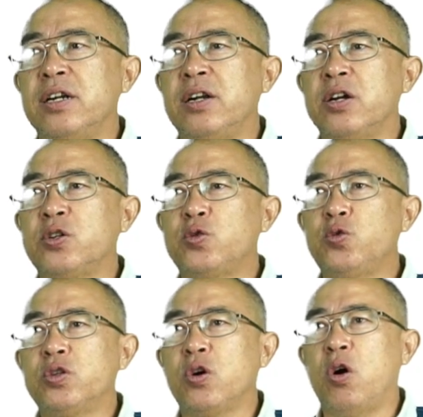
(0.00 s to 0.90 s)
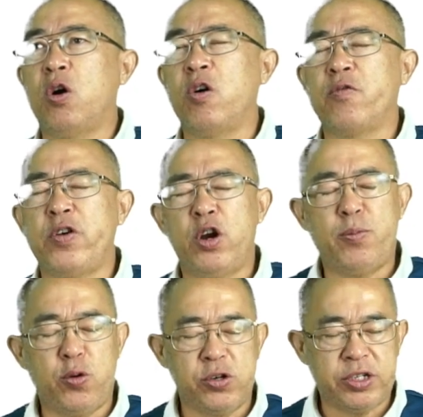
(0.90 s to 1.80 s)
not should call final
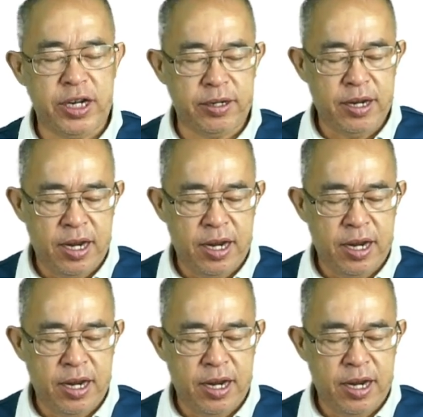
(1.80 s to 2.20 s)
process.